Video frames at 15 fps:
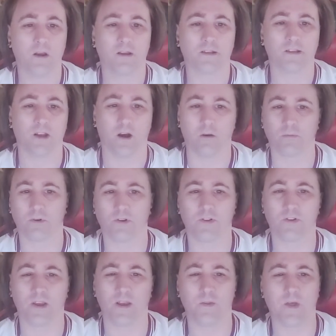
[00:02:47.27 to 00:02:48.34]
You know, I'm going to
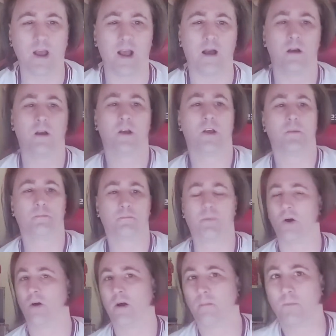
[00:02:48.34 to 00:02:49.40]
say that.
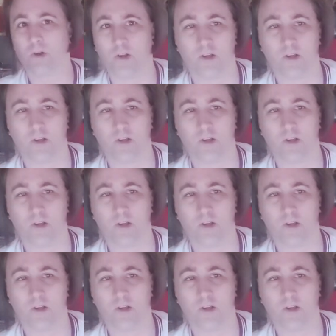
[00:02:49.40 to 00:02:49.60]
But I'm going